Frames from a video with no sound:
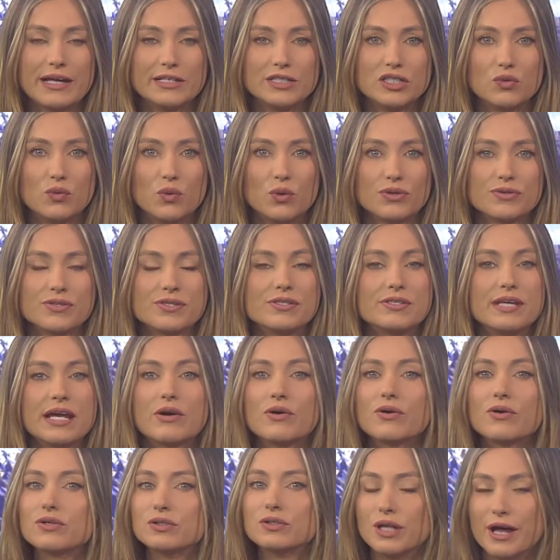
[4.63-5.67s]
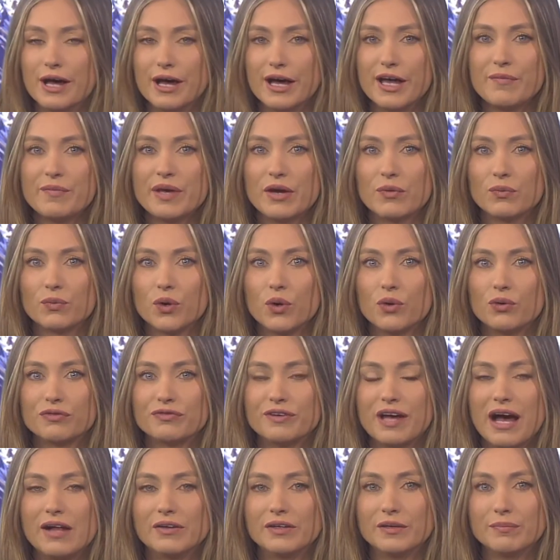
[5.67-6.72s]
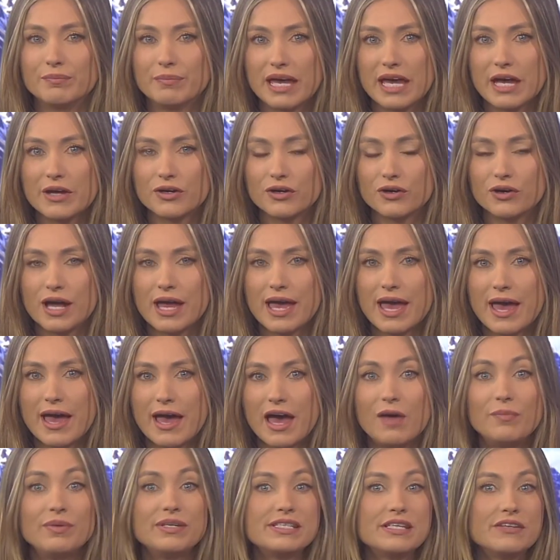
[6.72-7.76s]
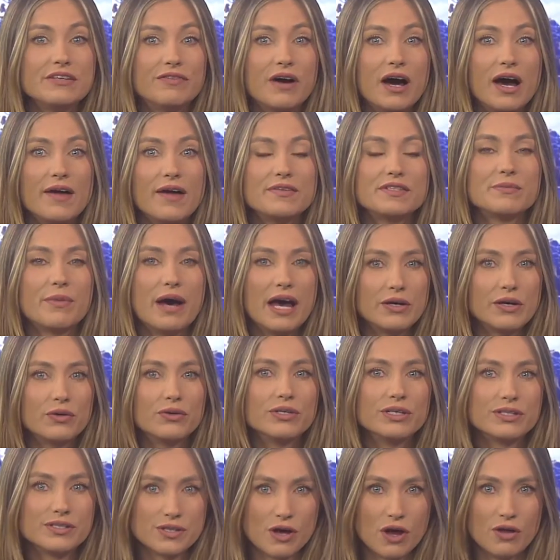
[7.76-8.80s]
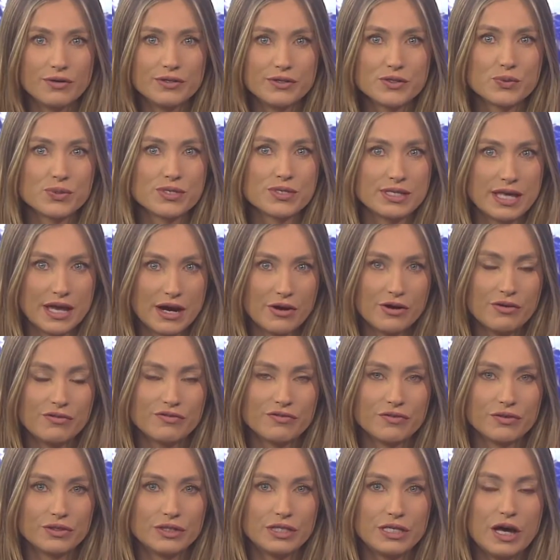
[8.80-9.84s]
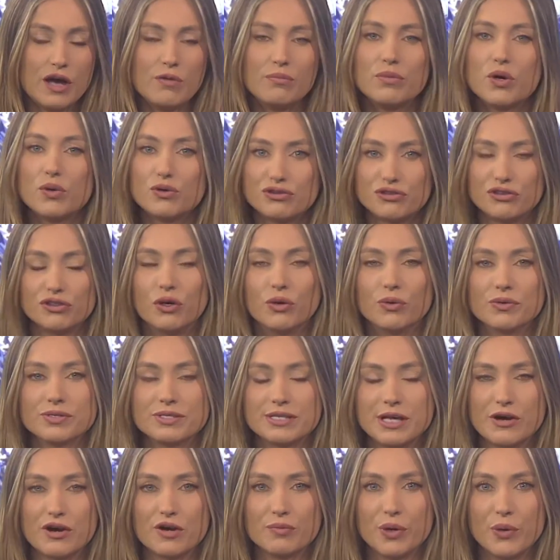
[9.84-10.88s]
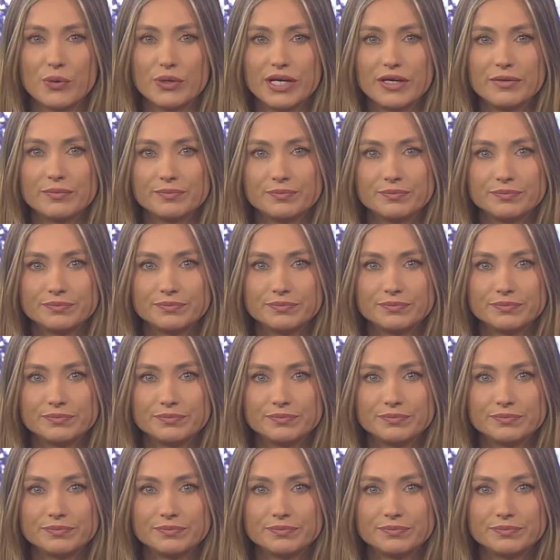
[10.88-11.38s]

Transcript: annual stair climb at Rogue Valley Manor. NBC5's Michael Gonzalez was there for the emotional ceremony.